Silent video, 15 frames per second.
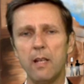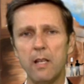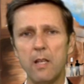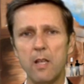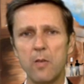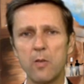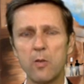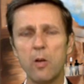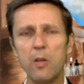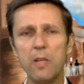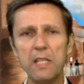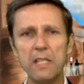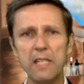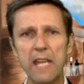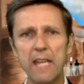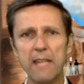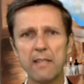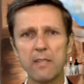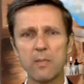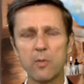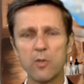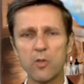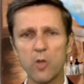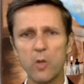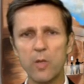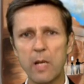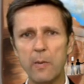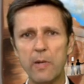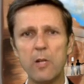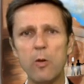So in all these cases, we're showing
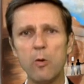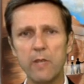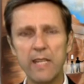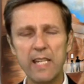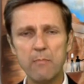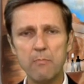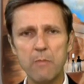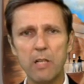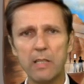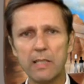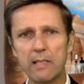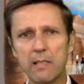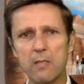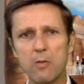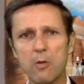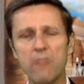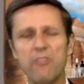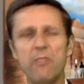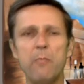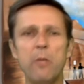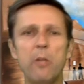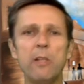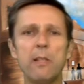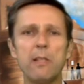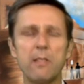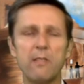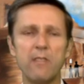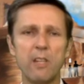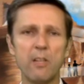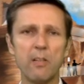that we don't need millions or even billions
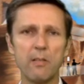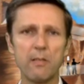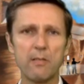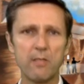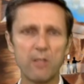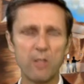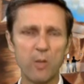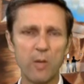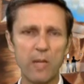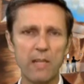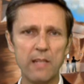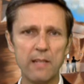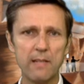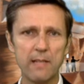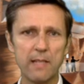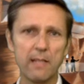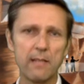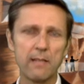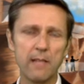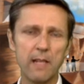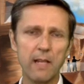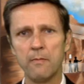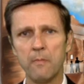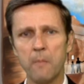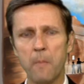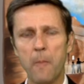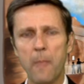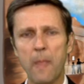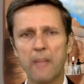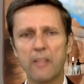of years to create these things.
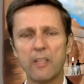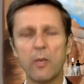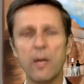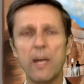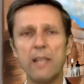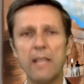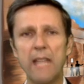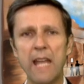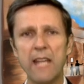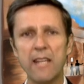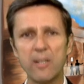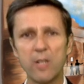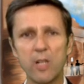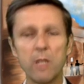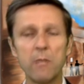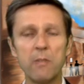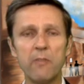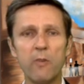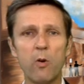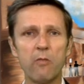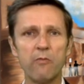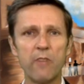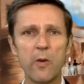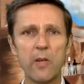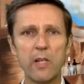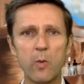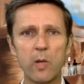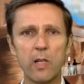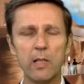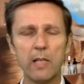The Grand Canyon could have been formed very
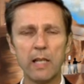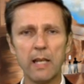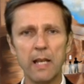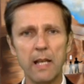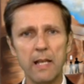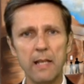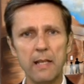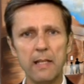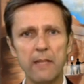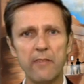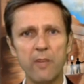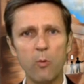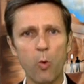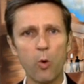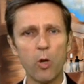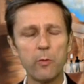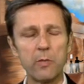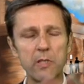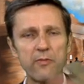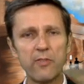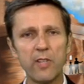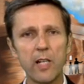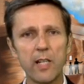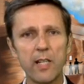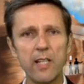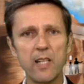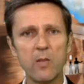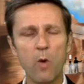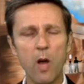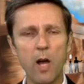quickly if the world was flooded
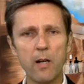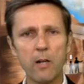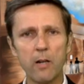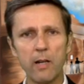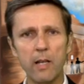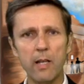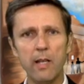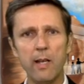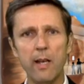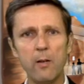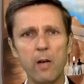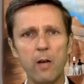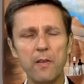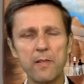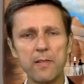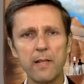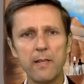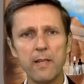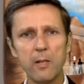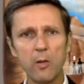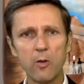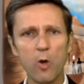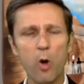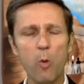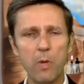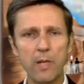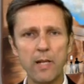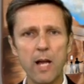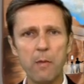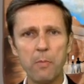in water and all of a sudden the earth
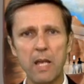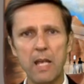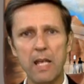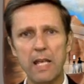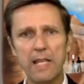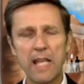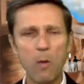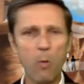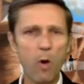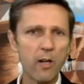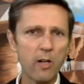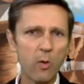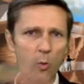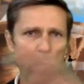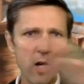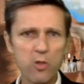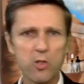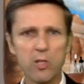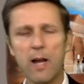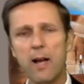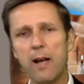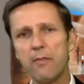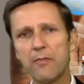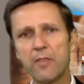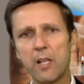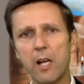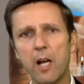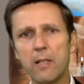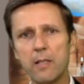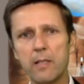opened up and that water rushed off the
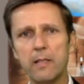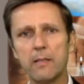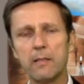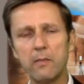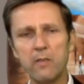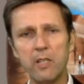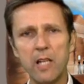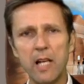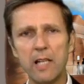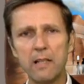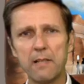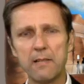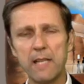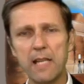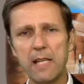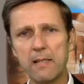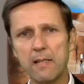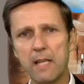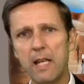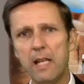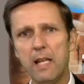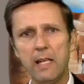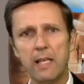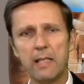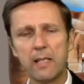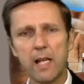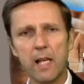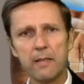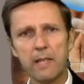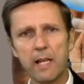continent of the United States and
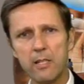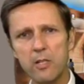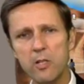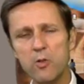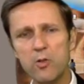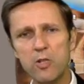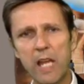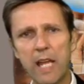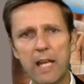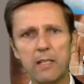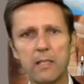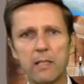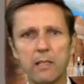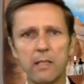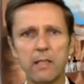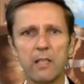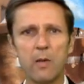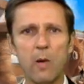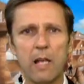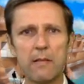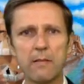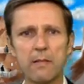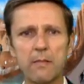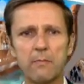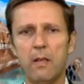cut that huge canyon in the west.